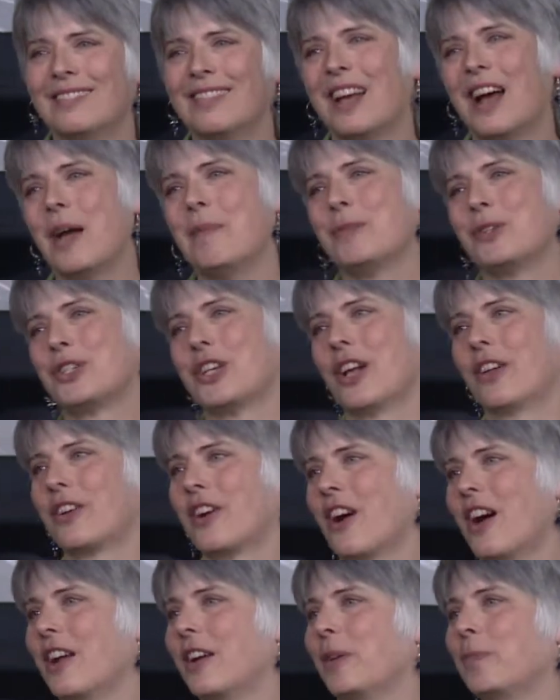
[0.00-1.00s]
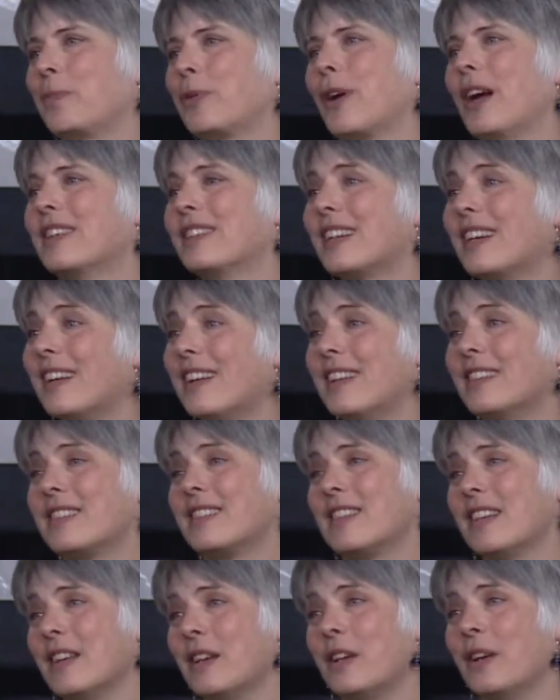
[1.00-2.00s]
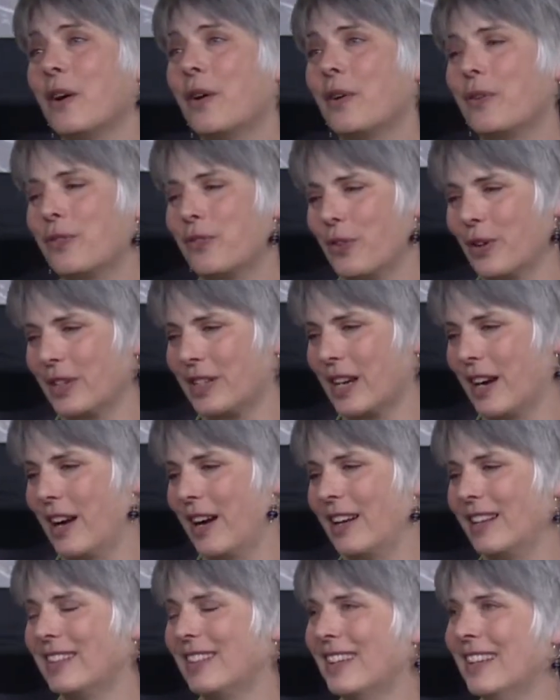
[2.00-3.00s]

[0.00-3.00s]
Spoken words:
I'm Michelle Connor, President and CEO of Forterra.